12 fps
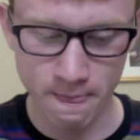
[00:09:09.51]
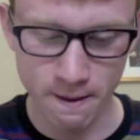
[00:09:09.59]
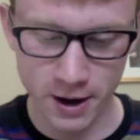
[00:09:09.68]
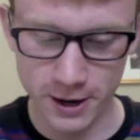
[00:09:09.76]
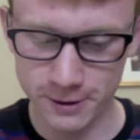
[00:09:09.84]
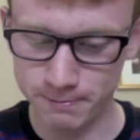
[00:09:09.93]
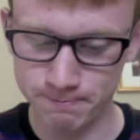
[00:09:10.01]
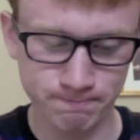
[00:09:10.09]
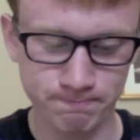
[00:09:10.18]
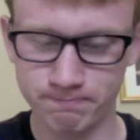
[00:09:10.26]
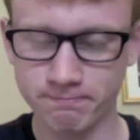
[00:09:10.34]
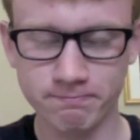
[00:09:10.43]
It
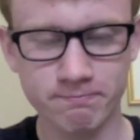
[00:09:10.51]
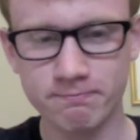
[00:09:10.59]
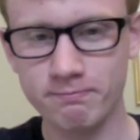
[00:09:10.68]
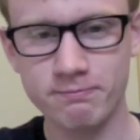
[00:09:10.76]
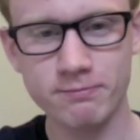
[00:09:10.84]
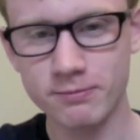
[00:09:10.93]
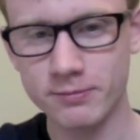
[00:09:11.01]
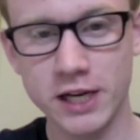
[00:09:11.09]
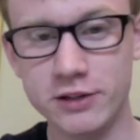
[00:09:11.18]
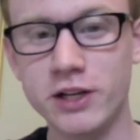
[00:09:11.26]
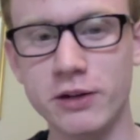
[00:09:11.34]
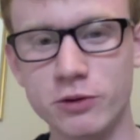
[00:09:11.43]

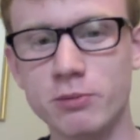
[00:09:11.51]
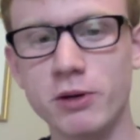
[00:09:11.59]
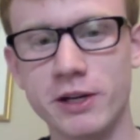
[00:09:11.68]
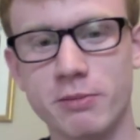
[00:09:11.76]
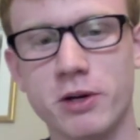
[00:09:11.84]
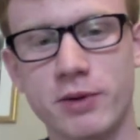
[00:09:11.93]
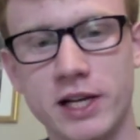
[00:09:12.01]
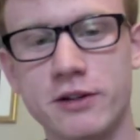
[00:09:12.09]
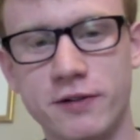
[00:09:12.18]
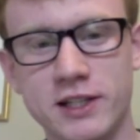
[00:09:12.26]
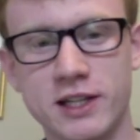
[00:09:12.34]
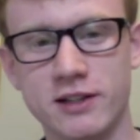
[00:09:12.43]
was a brilliant moment. That
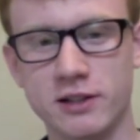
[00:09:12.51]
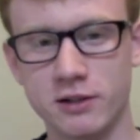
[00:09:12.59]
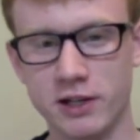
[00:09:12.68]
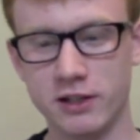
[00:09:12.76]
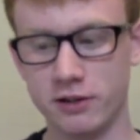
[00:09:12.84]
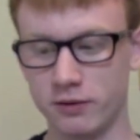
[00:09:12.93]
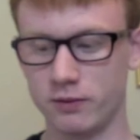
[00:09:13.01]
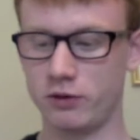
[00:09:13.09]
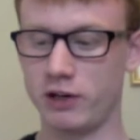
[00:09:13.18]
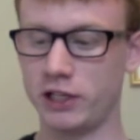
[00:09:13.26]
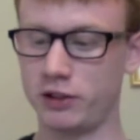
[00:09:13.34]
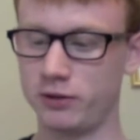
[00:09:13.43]
is fantastic
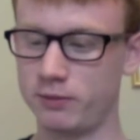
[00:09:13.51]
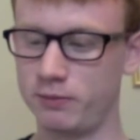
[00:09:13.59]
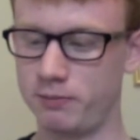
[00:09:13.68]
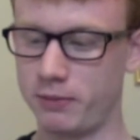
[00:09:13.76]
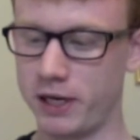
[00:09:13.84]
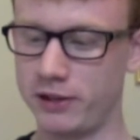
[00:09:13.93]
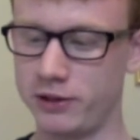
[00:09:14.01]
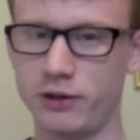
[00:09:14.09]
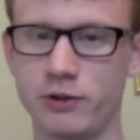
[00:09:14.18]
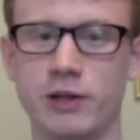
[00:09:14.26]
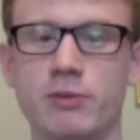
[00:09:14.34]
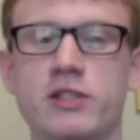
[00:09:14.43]
direction by Joe
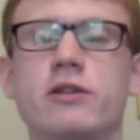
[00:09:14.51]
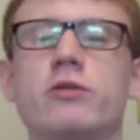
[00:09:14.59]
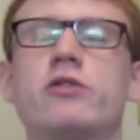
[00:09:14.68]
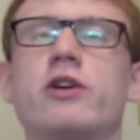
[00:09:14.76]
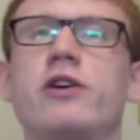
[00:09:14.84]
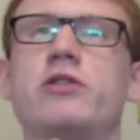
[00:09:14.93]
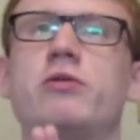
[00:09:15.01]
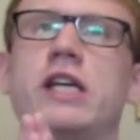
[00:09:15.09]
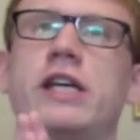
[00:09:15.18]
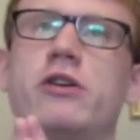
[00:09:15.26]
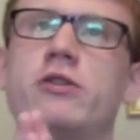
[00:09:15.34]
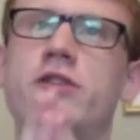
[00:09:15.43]
Hill-Gibbins, and also he's
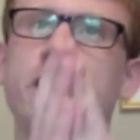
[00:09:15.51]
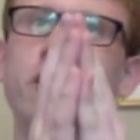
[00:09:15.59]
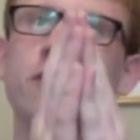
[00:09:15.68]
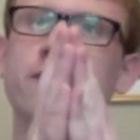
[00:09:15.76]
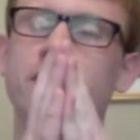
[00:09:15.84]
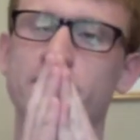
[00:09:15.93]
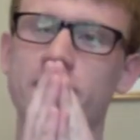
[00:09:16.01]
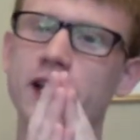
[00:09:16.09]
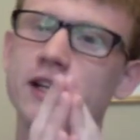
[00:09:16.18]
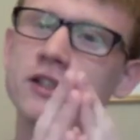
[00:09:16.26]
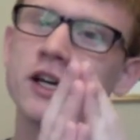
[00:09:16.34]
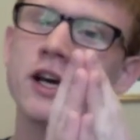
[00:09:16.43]
really used that young big
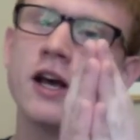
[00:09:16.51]
stage